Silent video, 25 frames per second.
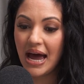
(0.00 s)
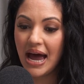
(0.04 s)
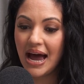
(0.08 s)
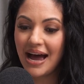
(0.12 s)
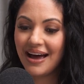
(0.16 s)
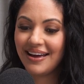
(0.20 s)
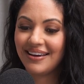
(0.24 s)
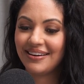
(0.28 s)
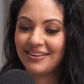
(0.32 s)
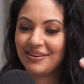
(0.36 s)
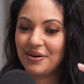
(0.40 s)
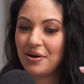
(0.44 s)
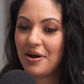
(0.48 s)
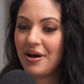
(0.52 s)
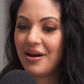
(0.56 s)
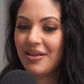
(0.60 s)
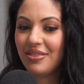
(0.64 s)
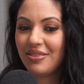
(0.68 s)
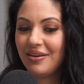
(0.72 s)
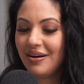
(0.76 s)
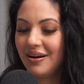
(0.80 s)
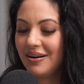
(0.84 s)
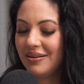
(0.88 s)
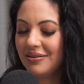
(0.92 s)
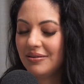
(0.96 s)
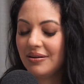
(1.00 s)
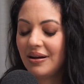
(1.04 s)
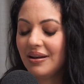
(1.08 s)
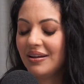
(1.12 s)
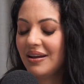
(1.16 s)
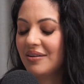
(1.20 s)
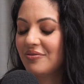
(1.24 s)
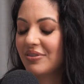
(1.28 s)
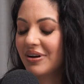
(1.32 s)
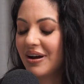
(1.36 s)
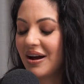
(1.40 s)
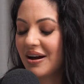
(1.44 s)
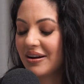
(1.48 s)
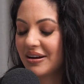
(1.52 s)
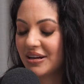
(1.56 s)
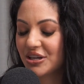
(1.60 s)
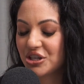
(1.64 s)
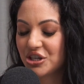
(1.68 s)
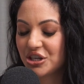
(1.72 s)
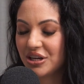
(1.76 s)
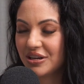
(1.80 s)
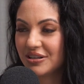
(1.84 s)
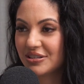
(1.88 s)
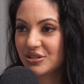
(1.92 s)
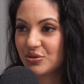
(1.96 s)
I love a
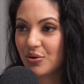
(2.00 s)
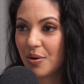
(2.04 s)
Kardashian,